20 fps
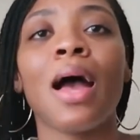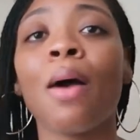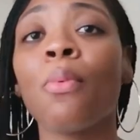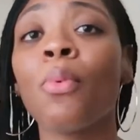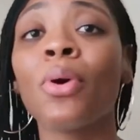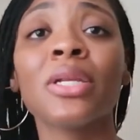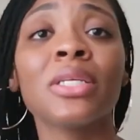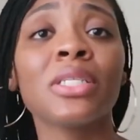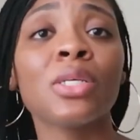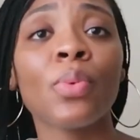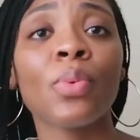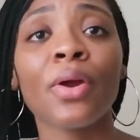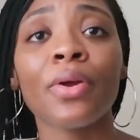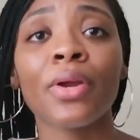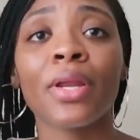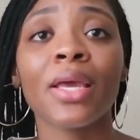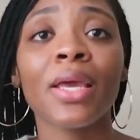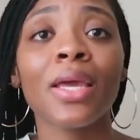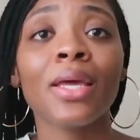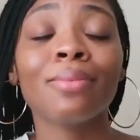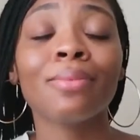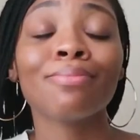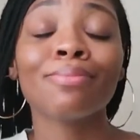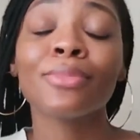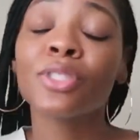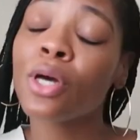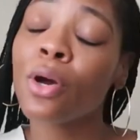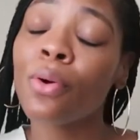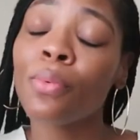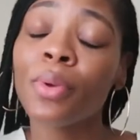I wanted to wear it again.
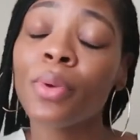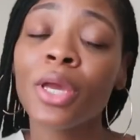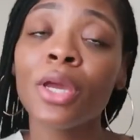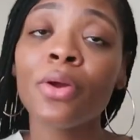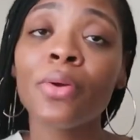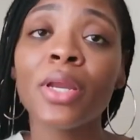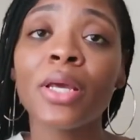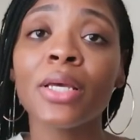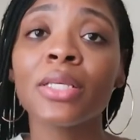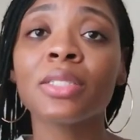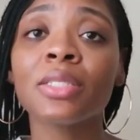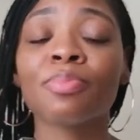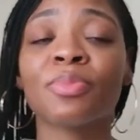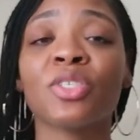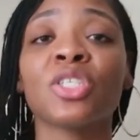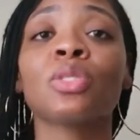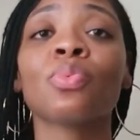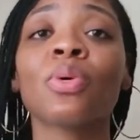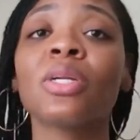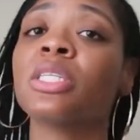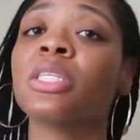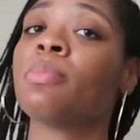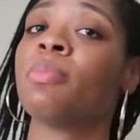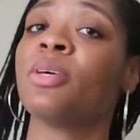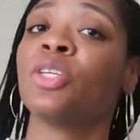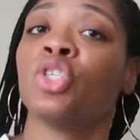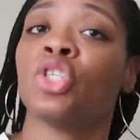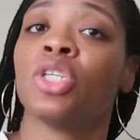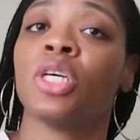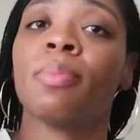So here it is. Just wanted to
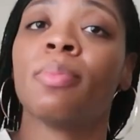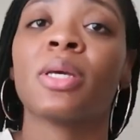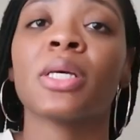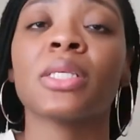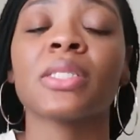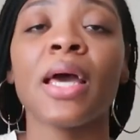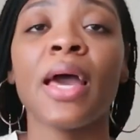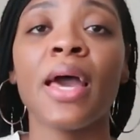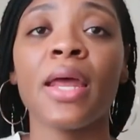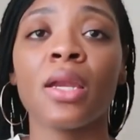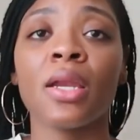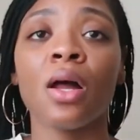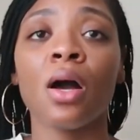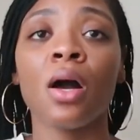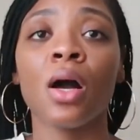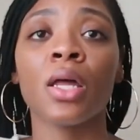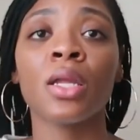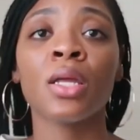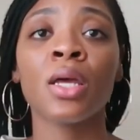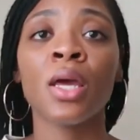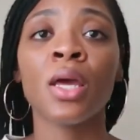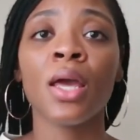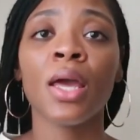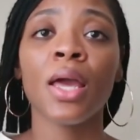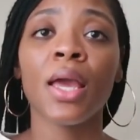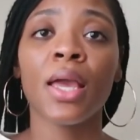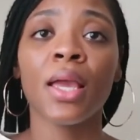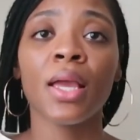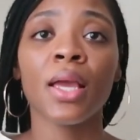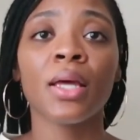mention it because I had it on
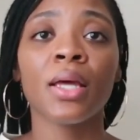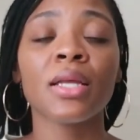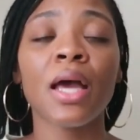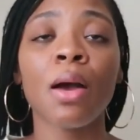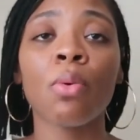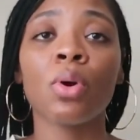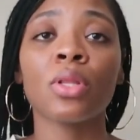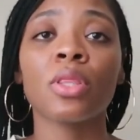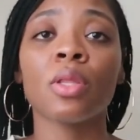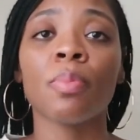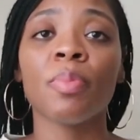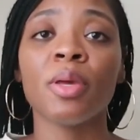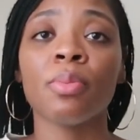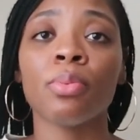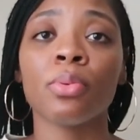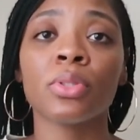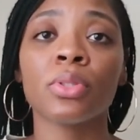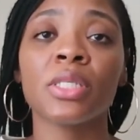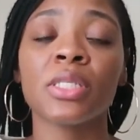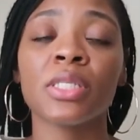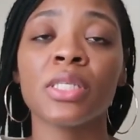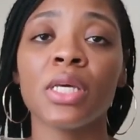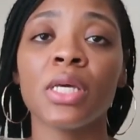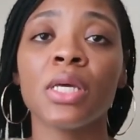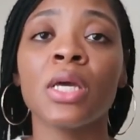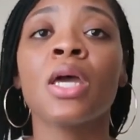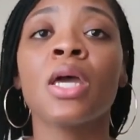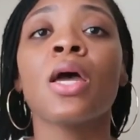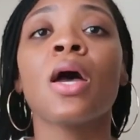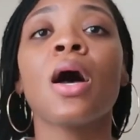and I want the people to see.
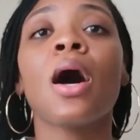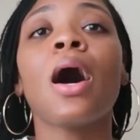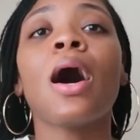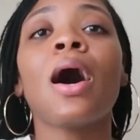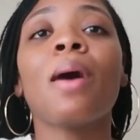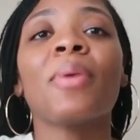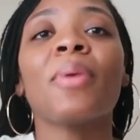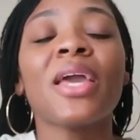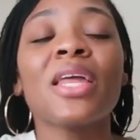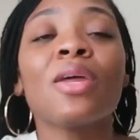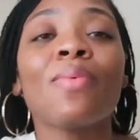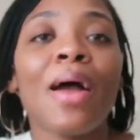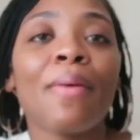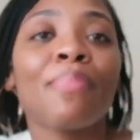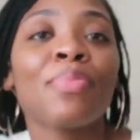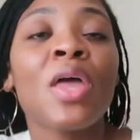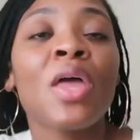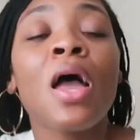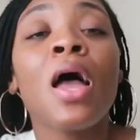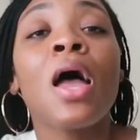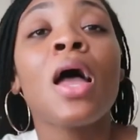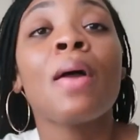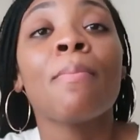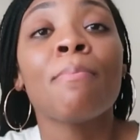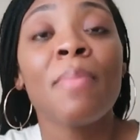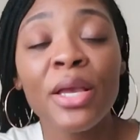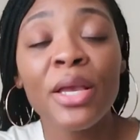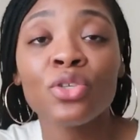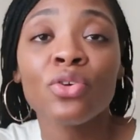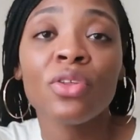Um, anyway,
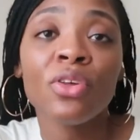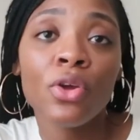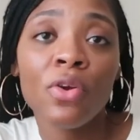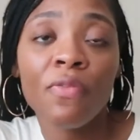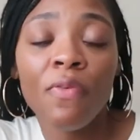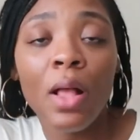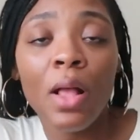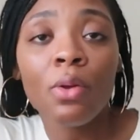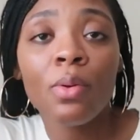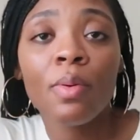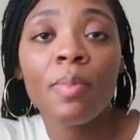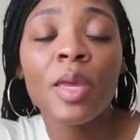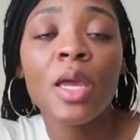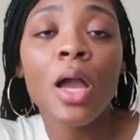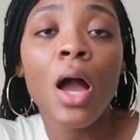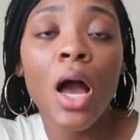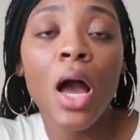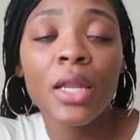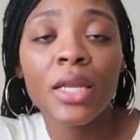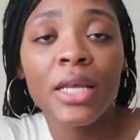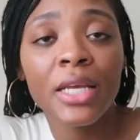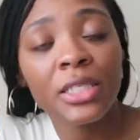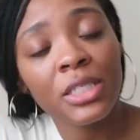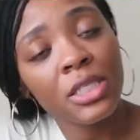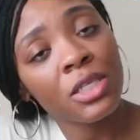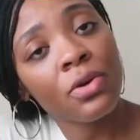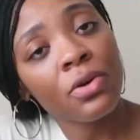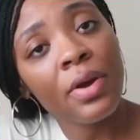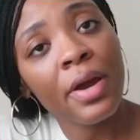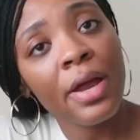make sure that you're following me on
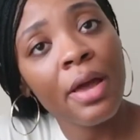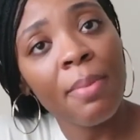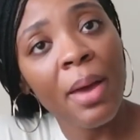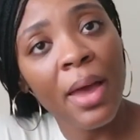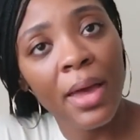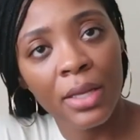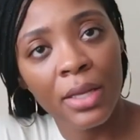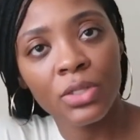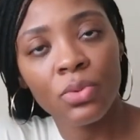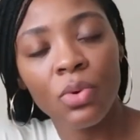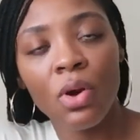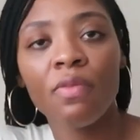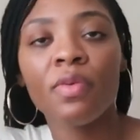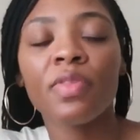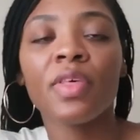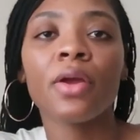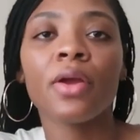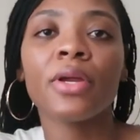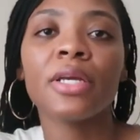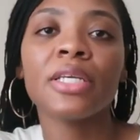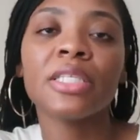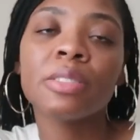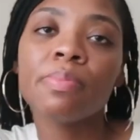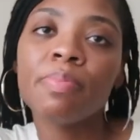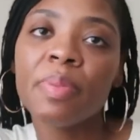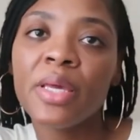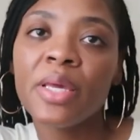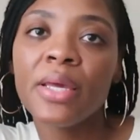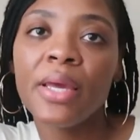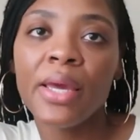Instagram. My handle over there is
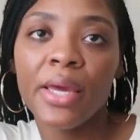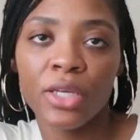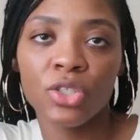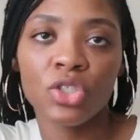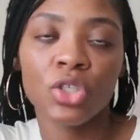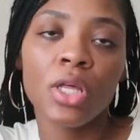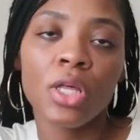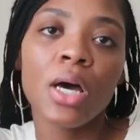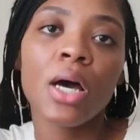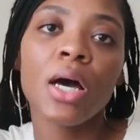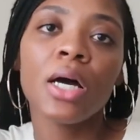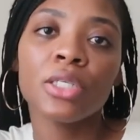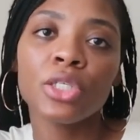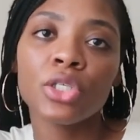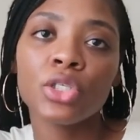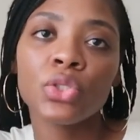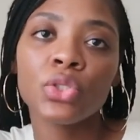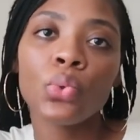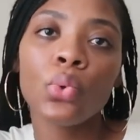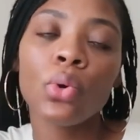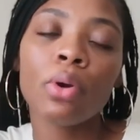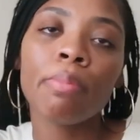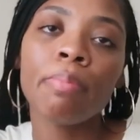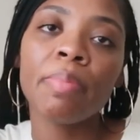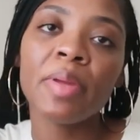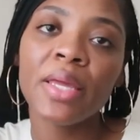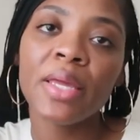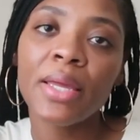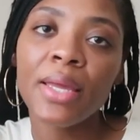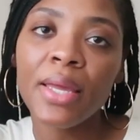bangela underscore
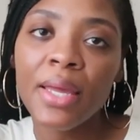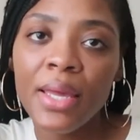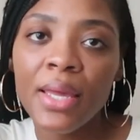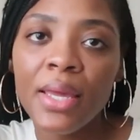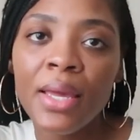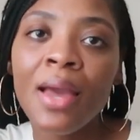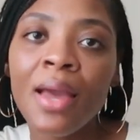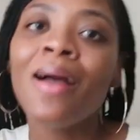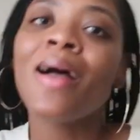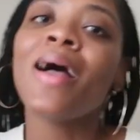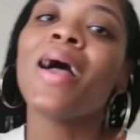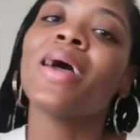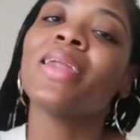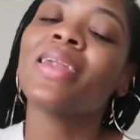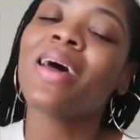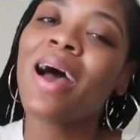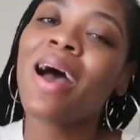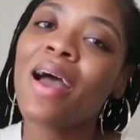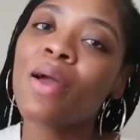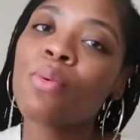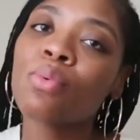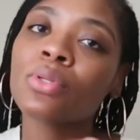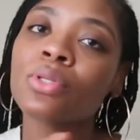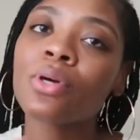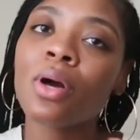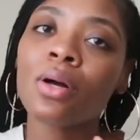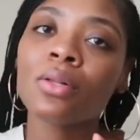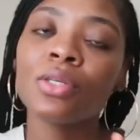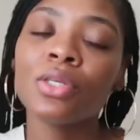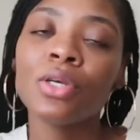be. And I will
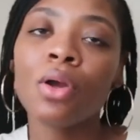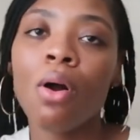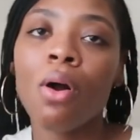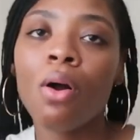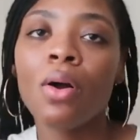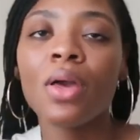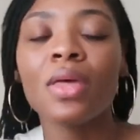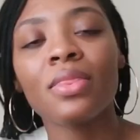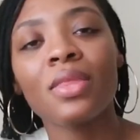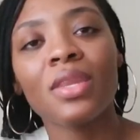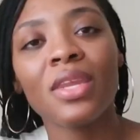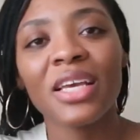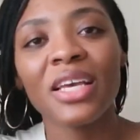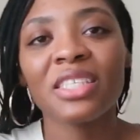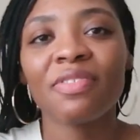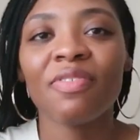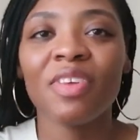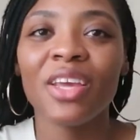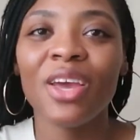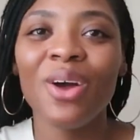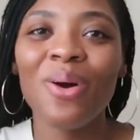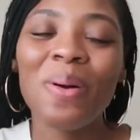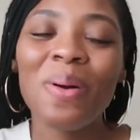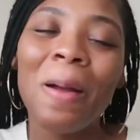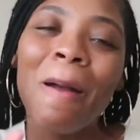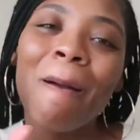talk to y'all in the next video.